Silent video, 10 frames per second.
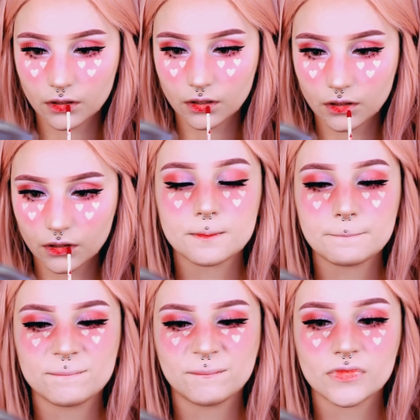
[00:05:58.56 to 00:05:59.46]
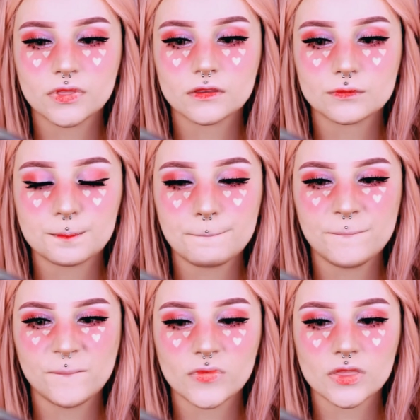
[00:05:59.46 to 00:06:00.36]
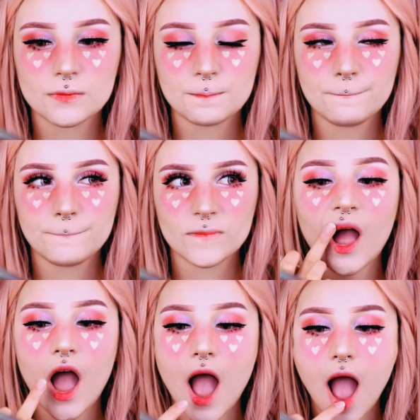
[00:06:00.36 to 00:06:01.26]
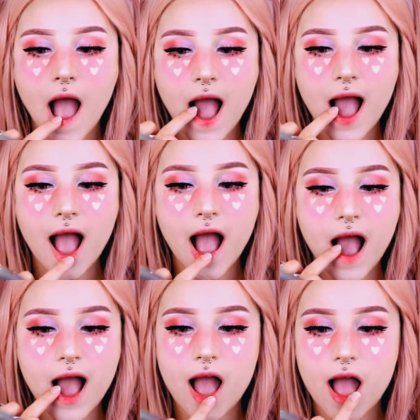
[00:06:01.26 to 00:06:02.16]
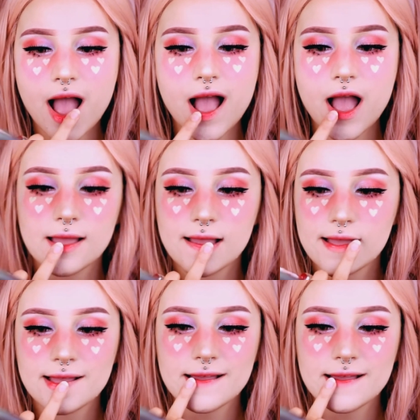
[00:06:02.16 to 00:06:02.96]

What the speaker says: lip tint from Etude House. I only use a little